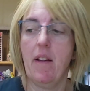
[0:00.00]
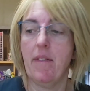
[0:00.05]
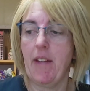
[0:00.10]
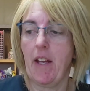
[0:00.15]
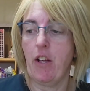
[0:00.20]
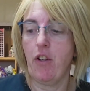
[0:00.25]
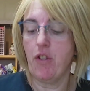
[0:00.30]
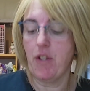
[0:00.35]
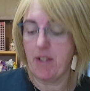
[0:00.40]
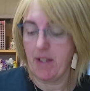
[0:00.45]

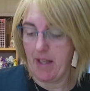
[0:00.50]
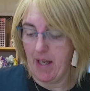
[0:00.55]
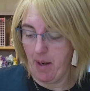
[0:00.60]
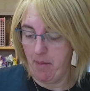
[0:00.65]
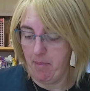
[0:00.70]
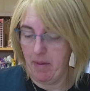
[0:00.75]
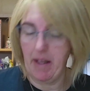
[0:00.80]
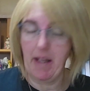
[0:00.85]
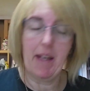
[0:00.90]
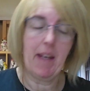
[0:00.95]
they used to
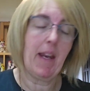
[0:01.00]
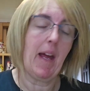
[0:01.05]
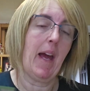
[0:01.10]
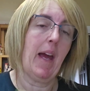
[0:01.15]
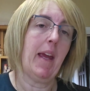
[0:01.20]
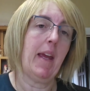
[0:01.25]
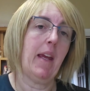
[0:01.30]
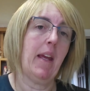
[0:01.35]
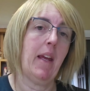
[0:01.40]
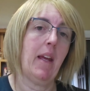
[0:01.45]
come in
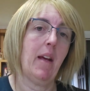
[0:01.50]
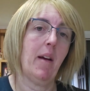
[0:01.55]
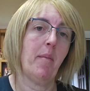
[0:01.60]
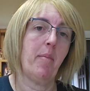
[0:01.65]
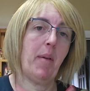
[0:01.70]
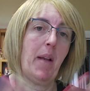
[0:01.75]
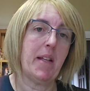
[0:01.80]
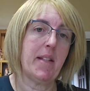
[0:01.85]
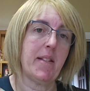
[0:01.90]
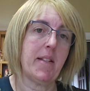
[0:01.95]
a
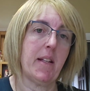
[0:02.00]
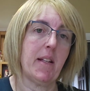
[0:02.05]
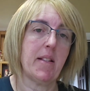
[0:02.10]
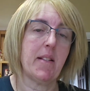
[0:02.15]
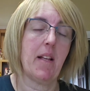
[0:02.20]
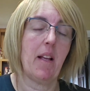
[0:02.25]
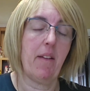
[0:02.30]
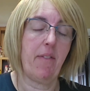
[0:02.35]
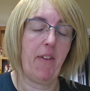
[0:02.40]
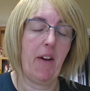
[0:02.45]
plastic
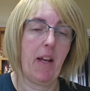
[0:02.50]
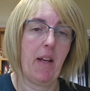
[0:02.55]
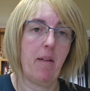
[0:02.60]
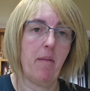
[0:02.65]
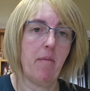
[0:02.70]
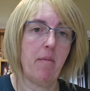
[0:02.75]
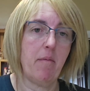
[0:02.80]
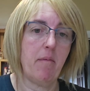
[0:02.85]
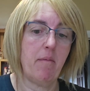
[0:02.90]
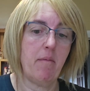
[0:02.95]

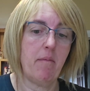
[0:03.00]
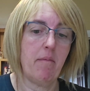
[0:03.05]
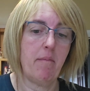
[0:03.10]
cellophane